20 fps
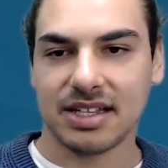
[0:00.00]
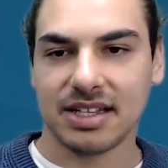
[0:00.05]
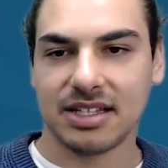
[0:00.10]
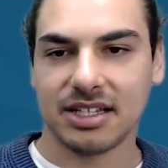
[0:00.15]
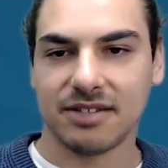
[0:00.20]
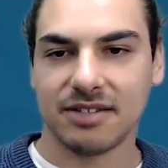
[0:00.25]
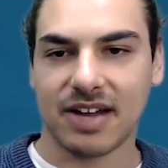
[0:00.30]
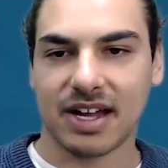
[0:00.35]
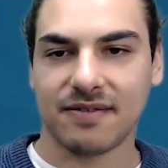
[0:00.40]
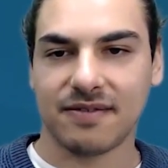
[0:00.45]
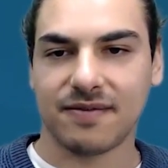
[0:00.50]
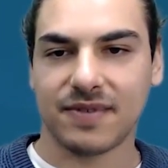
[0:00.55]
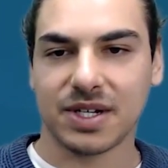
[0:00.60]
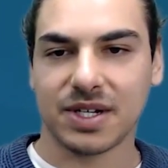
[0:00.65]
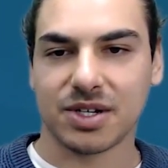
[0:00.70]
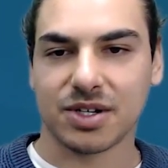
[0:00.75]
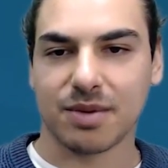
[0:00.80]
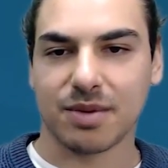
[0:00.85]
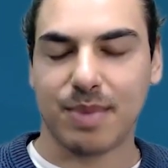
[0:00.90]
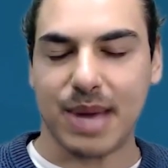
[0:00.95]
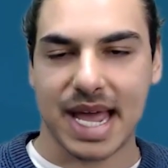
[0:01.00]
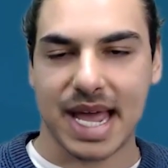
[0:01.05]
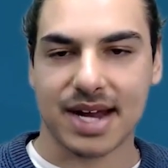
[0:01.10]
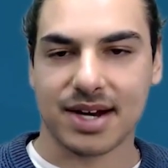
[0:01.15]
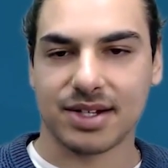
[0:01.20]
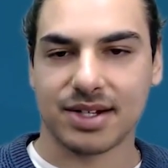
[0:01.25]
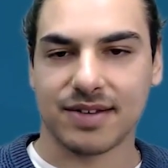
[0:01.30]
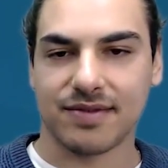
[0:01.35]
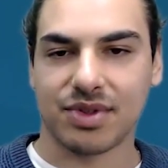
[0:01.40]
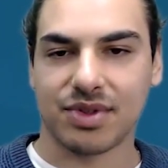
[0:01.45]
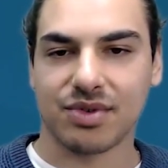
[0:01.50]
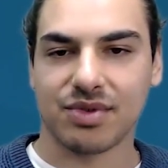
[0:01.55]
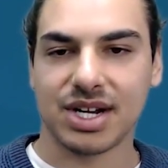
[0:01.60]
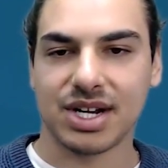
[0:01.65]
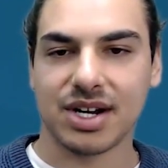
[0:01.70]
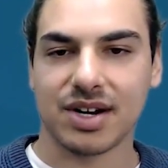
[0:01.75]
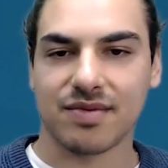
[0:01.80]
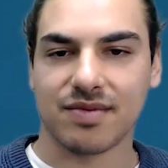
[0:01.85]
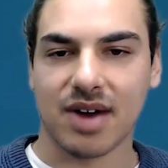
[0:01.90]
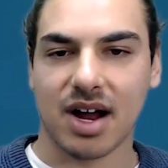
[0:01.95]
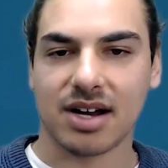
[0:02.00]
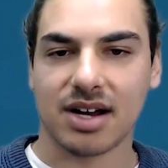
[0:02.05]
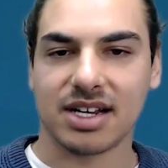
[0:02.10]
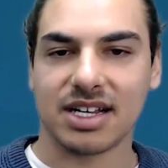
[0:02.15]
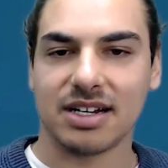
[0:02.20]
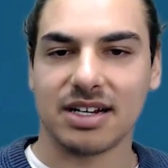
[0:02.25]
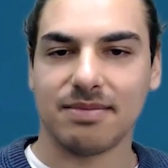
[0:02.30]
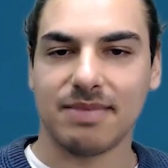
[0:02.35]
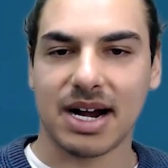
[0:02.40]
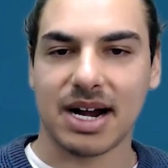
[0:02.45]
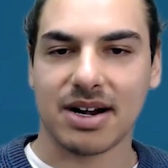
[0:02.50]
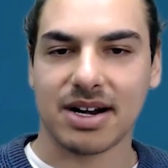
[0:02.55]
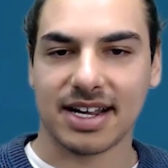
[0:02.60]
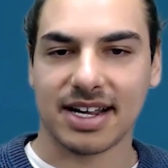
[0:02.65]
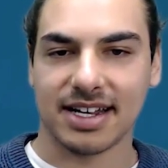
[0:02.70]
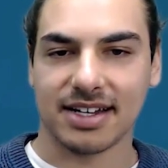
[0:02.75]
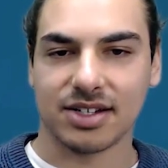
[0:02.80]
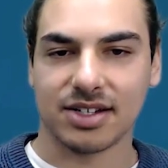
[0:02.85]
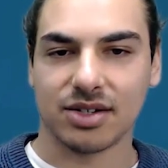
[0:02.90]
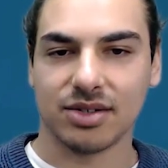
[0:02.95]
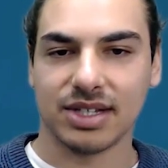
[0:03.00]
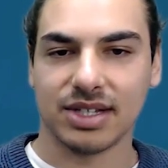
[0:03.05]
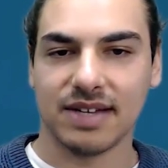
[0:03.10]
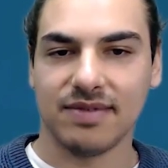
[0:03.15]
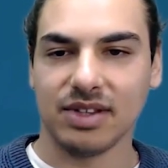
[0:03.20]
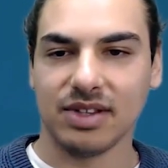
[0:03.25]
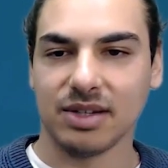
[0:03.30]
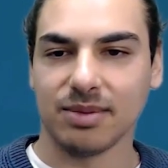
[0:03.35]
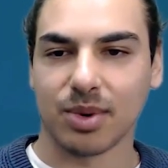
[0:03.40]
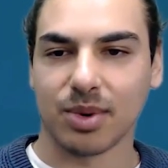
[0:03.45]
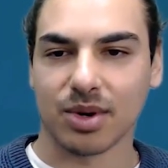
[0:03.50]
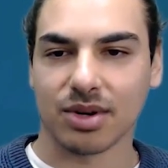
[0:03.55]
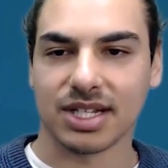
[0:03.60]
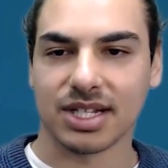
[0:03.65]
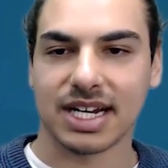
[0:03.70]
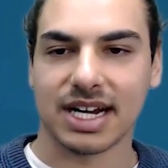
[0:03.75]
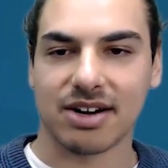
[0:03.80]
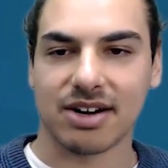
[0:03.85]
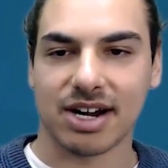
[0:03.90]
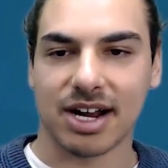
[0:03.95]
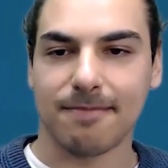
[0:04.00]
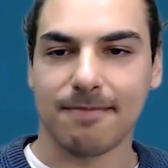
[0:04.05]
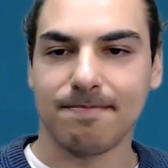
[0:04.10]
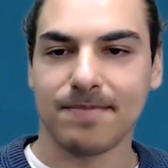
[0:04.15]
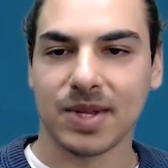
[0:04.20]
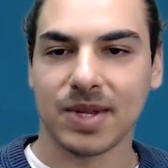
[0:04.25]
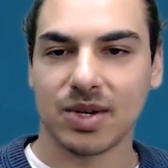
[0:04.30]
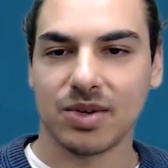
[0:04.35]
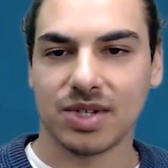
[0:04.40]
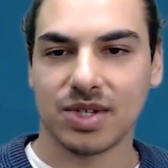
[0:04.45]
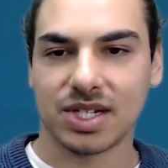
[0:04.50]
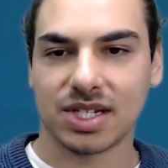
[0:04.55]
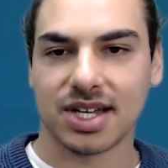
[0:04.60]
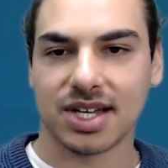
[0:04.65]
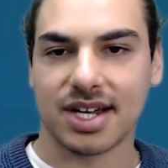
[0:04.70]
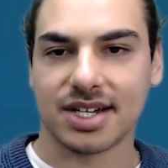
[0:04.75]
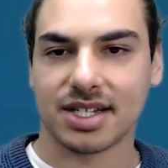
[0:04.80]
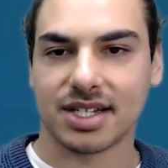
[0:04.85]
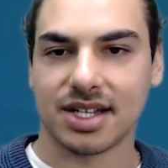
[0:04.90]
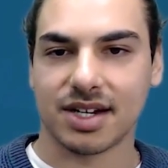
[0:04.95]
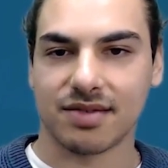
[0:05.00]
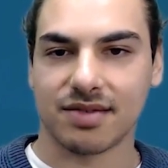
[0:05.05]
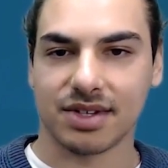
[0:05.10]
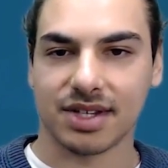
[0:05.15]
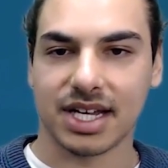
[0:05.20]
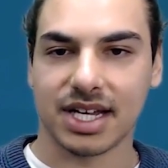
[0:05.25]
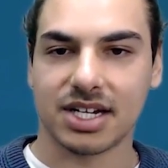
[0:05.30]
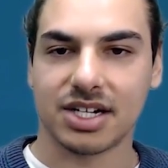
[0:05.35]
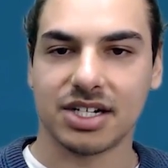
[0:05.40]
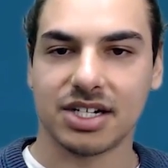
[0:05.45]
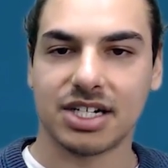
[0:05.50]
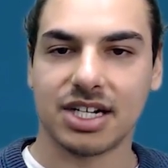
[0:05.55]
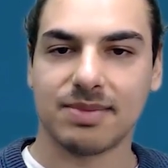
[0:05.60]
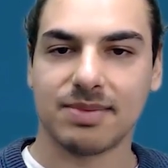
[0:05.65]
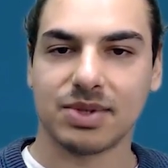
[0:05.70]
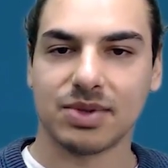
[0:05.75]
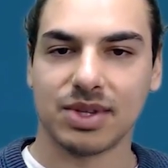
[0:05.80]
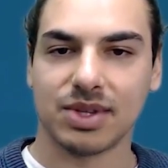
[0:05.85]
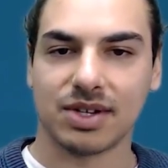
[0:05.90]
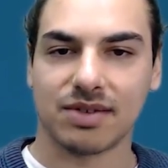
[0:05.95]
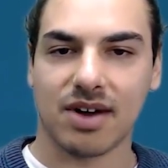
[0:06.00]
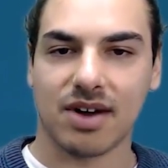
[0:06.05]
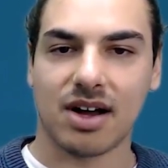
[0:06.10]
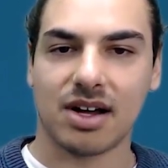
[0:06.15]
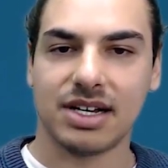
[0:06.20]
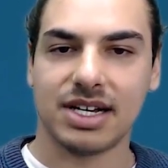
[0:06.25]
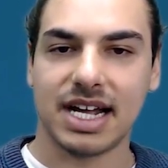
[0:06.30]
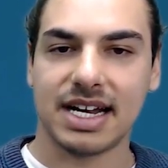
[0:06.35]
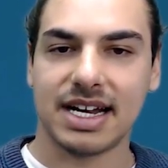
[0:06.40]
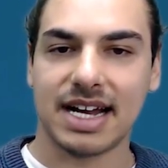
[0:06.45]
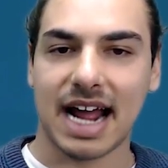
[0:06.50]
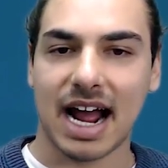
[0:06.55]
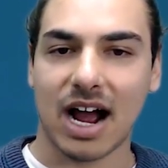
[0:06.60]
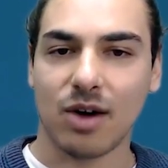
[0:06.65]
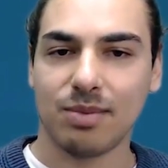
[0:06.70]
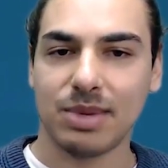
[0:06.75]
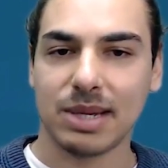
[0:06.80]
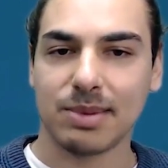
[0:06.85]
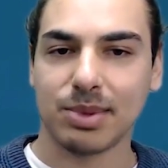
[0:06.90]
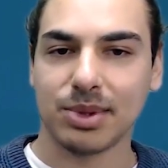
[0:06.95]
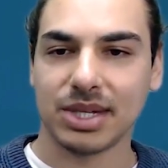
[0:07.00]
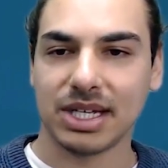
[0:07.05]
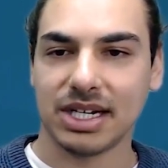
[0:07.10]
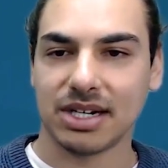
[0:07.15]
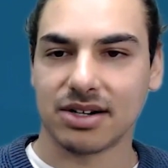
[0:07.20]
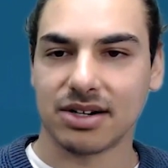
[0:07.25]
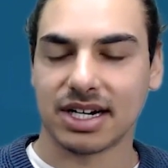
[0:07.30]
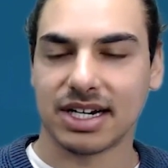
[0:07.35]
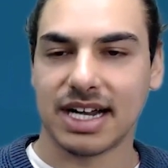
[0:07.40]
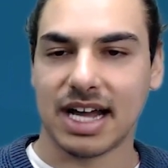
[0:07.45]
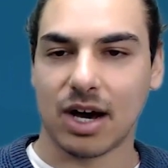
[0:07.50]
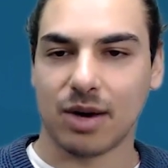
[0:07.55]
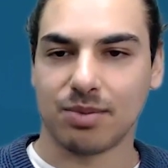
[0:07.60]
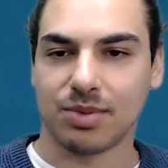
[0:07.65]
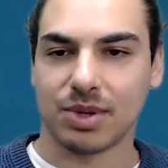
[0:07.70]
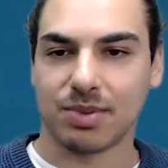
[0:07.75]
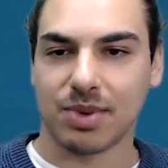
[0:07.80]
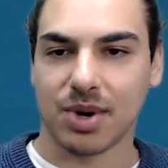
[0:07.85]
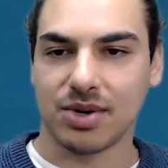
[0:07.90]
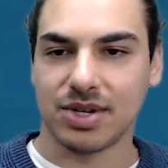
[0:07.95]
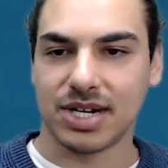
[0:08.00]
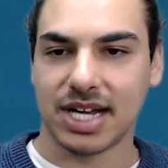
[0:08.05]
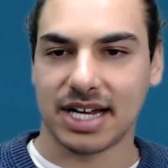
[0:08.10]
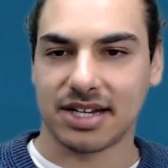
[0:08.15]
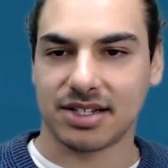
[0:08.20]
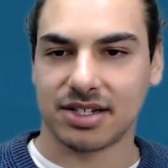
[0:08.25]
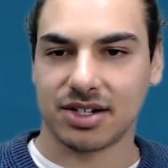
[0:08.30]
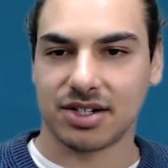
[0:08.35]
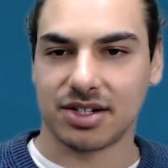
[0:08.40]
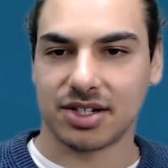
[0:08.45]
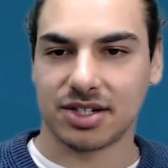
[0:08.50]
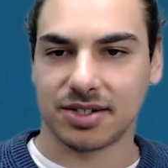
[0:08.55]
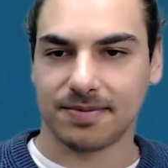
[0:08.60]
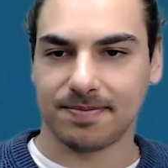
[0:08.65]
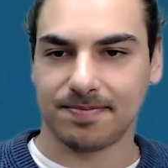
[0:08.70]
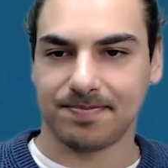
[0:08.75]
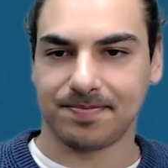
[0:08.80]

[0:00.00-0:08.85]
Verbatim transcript: The event featured a panel of three Iranian Americans who live in the Portland area who discussed their relationships with Iran and how people here can help the protesters.